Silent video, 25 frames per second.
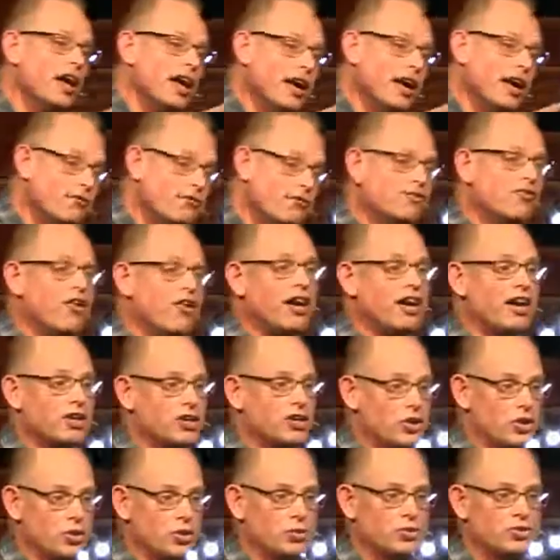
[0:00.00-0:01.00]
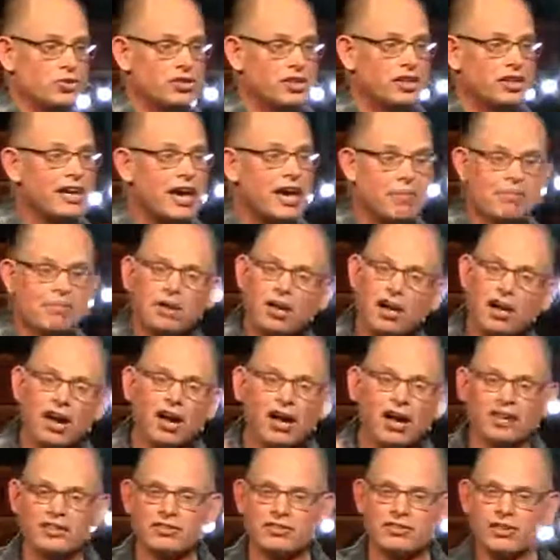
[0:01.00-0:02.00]
invite you to get
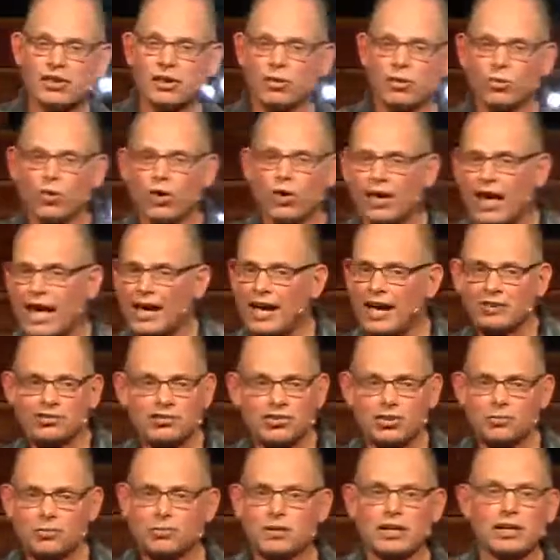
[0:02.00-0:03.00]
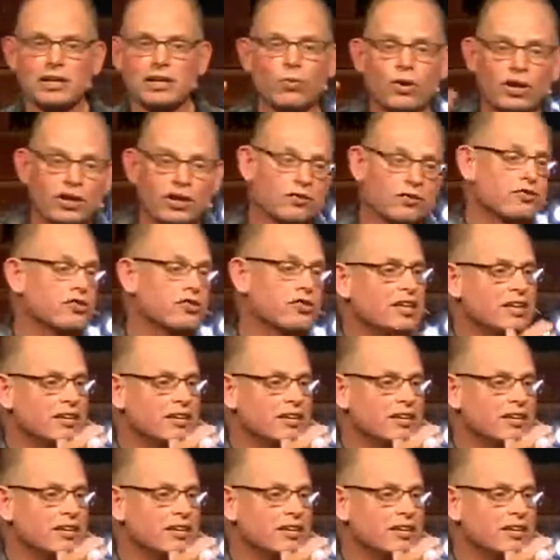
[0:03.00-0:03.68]
behind what has to be one of the